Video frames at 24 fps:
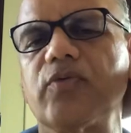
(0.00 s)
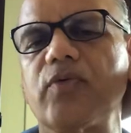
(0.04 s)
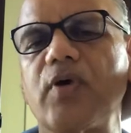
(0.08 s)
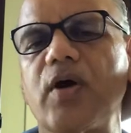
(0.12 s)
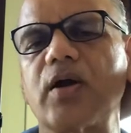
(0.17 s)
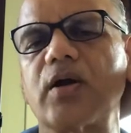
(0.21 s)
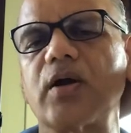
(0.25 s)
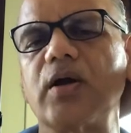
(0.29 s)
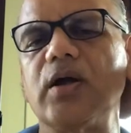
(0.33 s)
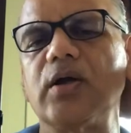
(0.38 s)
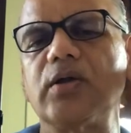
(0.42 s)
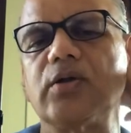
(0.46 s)

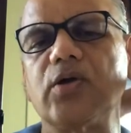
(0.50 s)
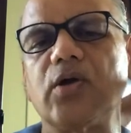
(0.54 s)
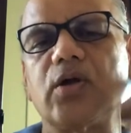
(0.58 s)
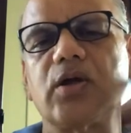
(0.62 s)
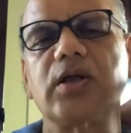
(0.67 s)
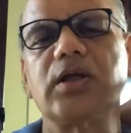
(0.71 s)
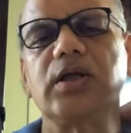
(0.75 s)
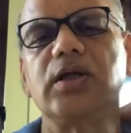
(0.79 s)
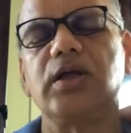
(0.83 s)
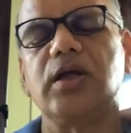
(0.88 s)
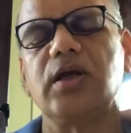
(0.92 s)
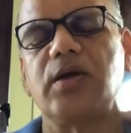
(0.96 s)
argon or
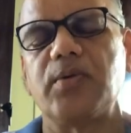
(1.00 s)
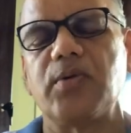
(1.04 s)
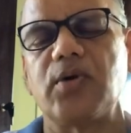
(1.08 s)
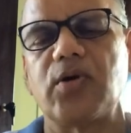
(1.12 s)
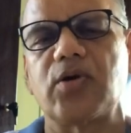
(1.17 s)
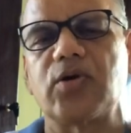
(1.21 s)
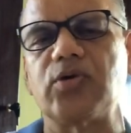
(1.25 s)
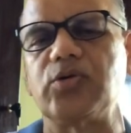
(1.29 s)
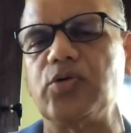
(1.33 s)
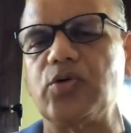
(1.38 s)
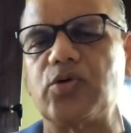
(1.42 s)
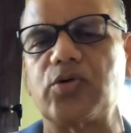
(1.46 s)
helium
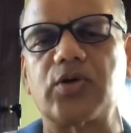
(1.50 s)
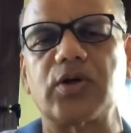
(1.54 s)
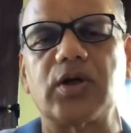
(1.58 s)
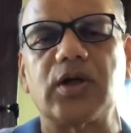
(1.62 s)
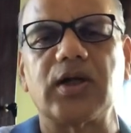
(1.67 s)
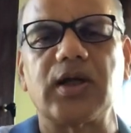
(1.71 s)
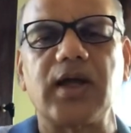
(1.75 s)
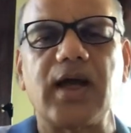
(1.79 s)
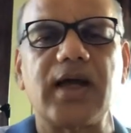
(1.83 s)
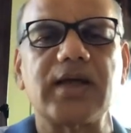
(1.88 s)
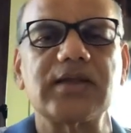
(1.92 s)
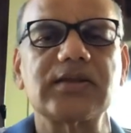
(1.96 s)
or a neutral
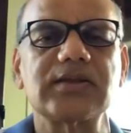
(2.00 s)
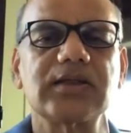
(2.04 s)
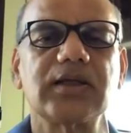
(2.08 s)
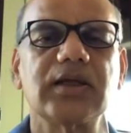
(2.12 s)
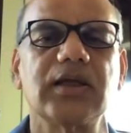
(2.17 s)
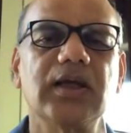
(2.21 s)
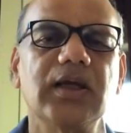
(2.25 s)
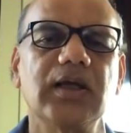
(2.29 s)
gas